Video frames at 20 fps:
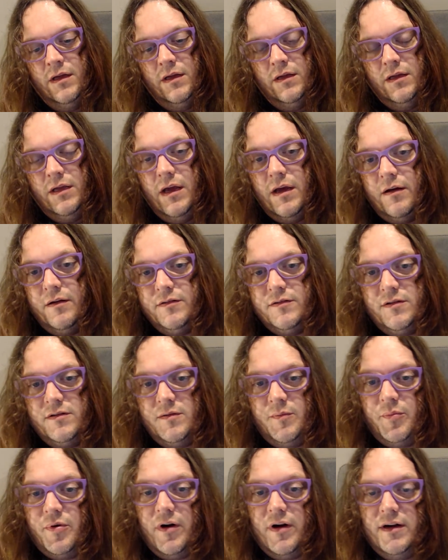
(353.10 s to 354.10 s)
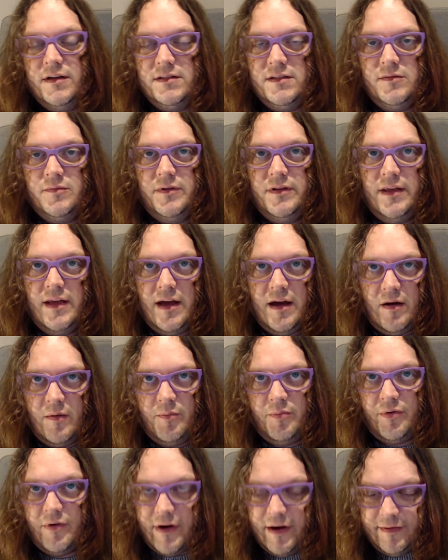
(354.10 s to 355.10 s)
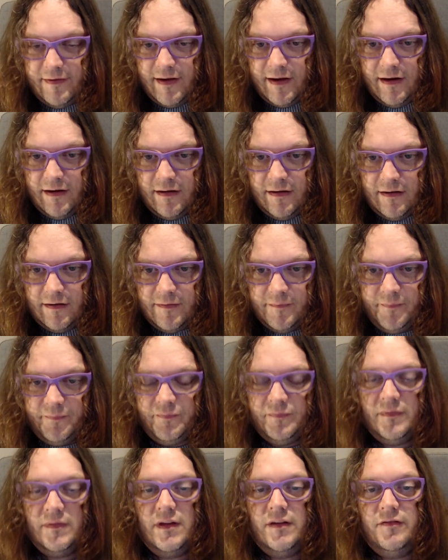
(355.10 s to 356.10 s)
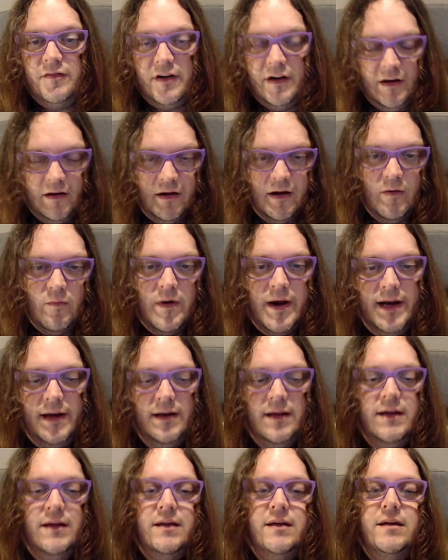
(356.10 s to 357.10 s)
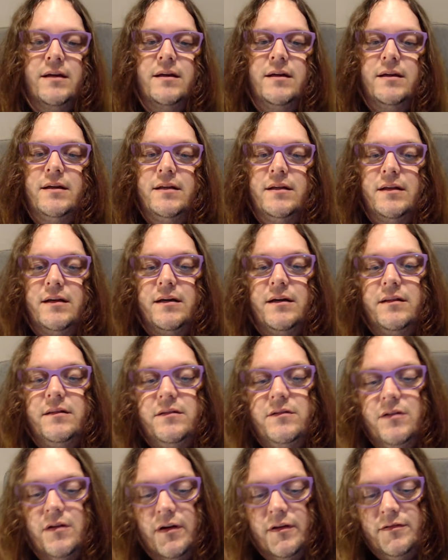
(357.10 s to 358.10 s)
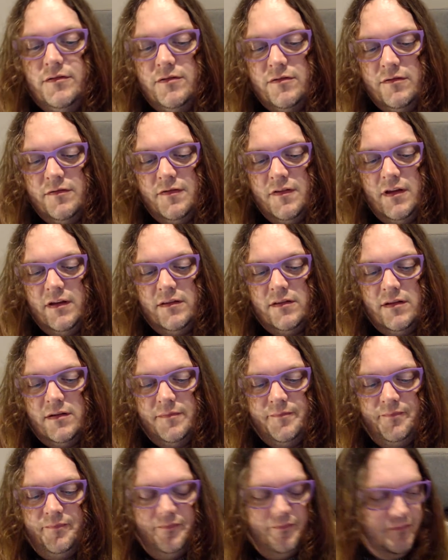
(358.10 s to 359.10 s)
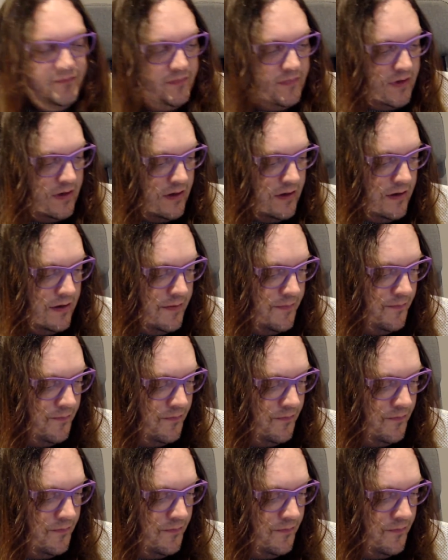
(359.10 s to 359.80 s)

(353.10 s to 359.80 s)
yeah, I was surprised with how bright they are. They're very lightweight. I do think that the